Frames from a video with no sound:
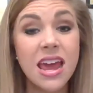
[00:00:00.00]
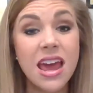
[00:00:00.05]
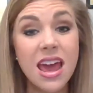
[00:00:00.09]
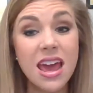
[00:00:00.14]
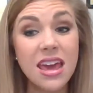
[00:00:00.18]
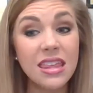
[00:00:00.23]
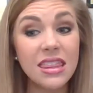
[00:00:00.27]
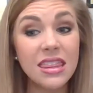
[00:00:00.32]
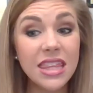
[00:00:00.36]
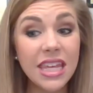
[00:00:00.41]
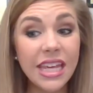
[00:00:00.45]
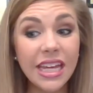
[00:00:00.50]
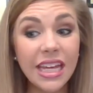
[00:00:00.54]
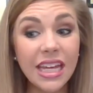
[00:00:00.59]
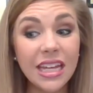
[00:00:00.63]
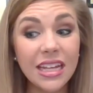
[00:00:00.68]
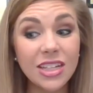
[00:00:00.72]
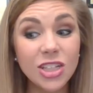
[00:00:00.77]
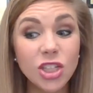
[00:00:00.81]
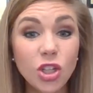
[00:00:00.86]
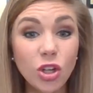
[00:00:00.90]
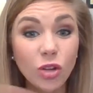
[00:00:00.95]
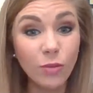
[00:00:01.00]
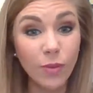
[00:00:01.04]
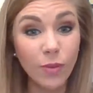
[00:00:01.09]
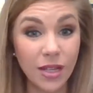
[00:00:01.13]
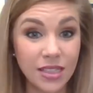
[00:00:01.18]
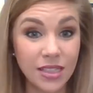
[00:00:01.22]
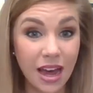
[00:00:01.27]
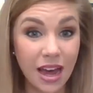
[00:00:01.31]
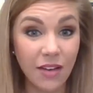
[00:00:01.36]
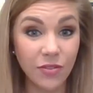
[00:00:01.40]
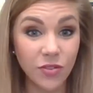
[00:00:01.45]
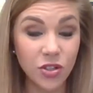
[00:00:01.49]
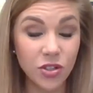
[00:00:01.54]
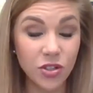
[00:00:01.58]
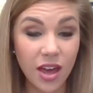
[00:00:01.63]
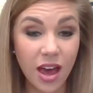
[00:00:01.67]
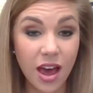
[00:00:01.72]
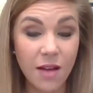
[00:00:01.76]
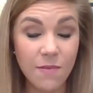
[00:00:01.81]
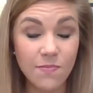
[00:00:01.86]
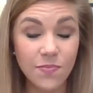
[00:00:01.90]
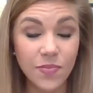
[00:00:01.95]
And then 2 months after
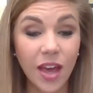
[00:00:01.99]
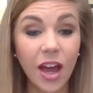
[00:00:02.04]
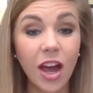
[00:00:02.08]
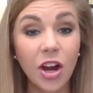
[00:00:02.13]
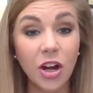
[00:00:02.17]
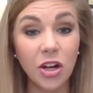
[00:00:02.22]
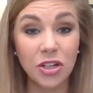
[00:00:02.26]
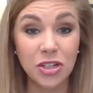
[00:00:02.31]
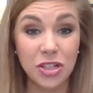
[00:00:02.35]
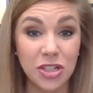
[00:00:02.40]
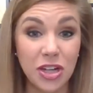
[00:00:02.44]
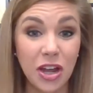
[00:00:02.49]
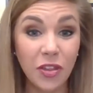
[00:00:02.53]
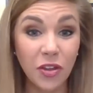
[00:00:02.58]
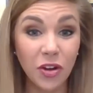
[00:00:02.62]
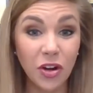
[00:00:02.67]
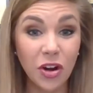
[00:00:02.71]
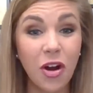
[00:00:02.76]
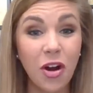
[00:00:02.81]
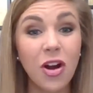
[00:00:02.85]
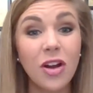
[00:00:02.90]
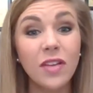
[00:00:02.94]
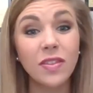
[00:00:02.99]
that, I earned another car.